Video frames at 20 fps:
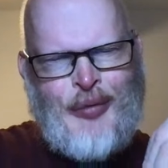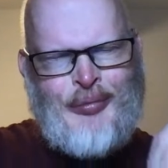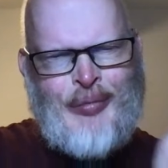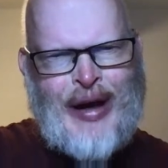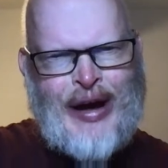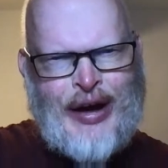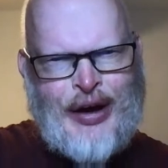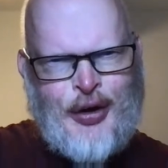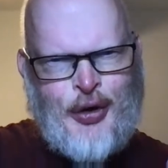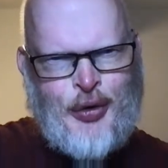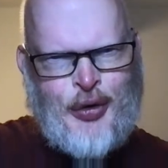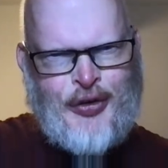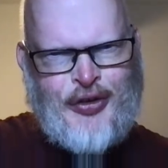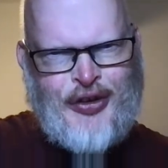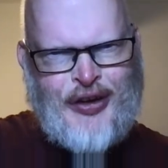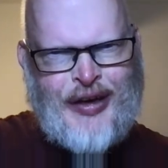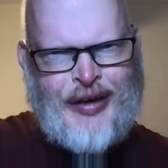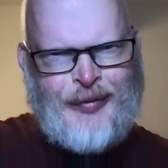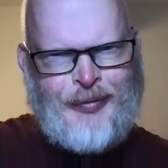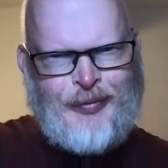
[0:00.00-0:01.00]

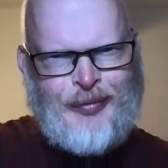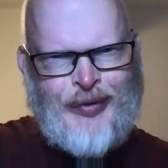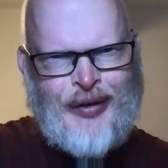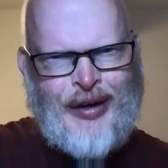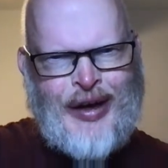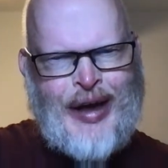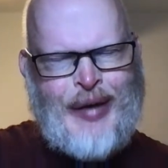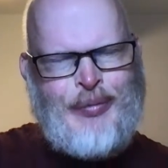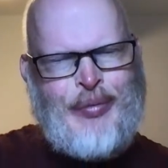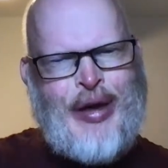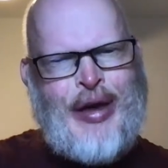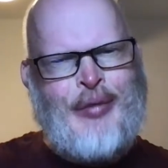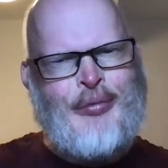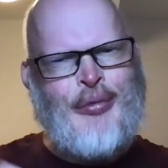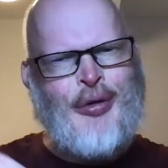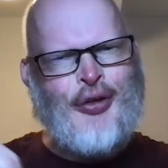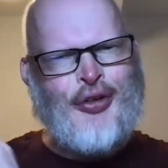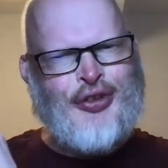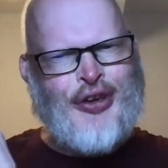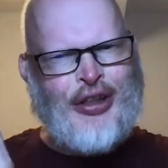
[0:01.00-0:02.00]
minority, okay? Being
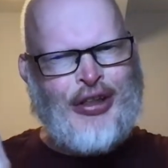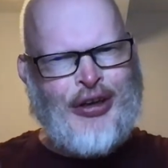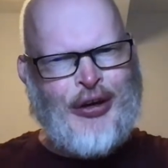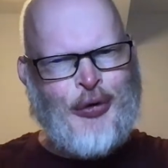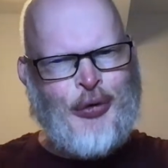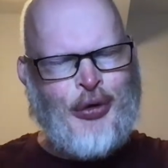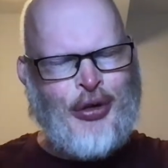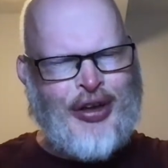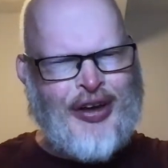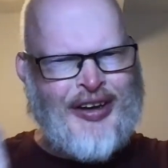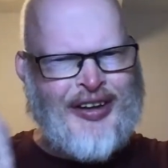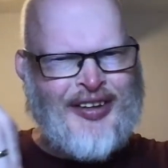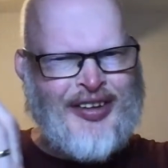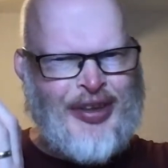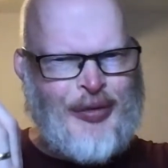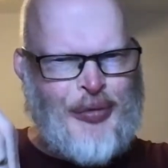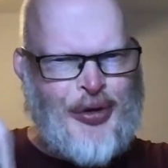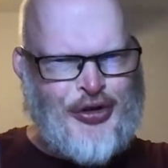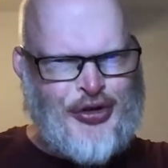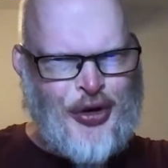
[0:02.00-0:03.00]
multilingual is
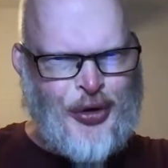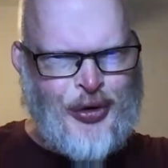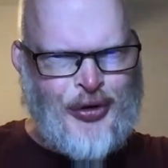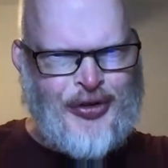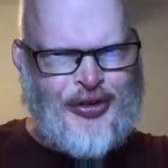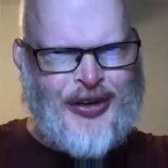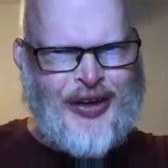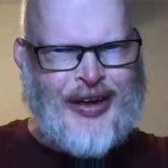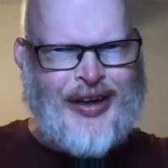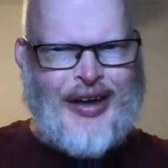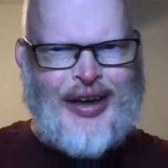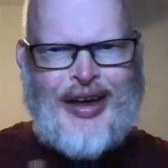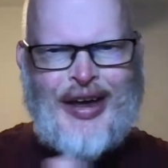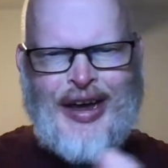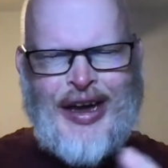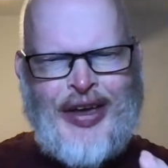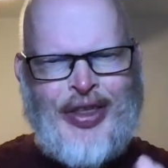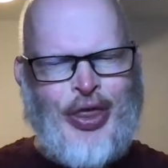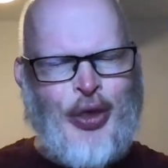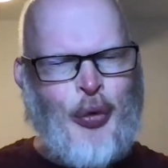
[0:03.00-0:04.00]
the majority
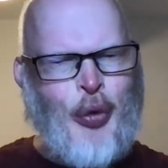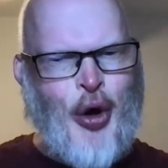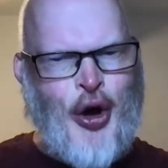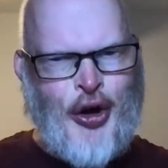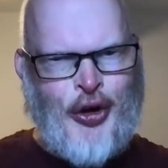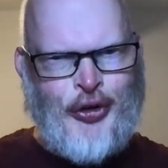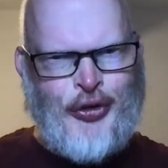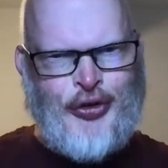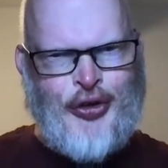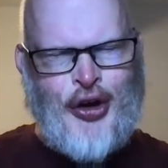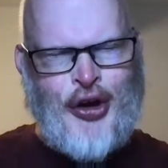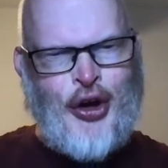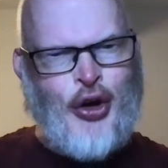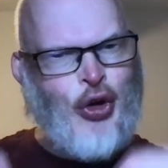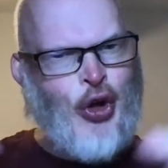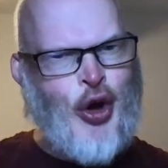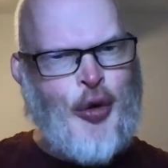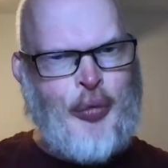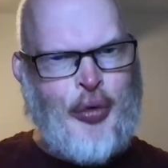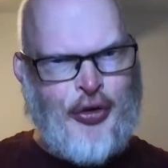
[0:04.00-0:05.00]
in the world on a
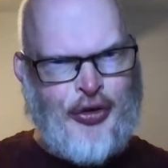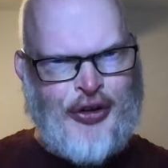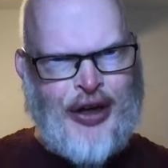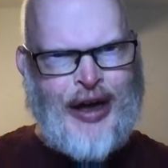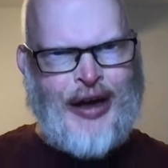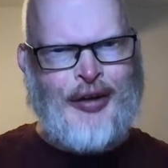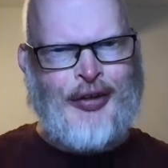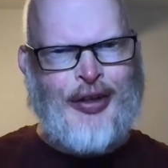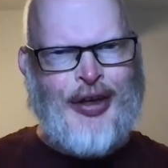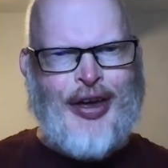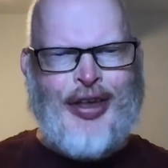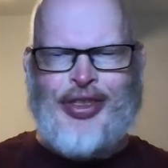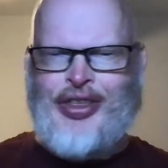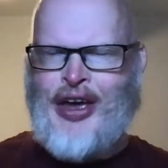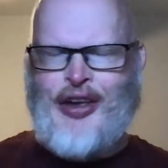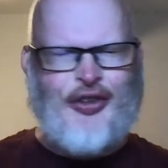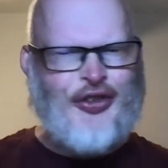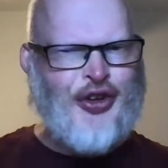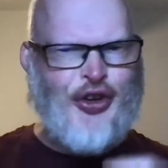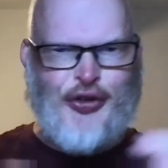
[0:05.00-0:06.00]
global scale.
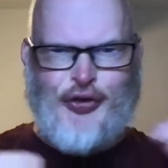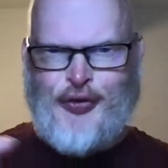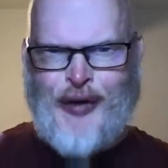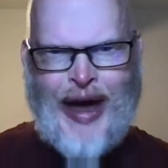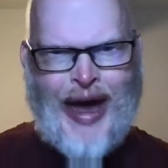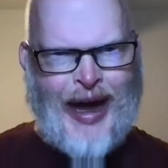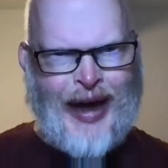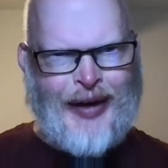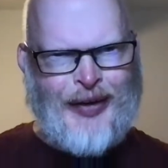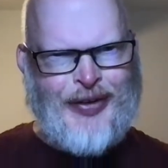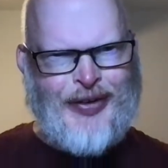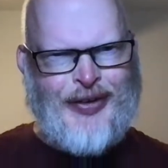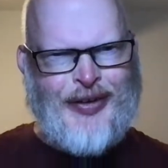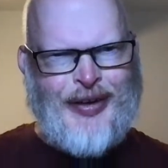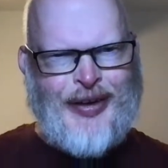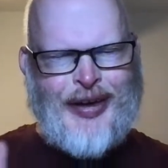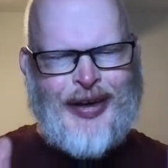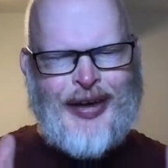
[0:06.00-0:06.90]
That's just fact.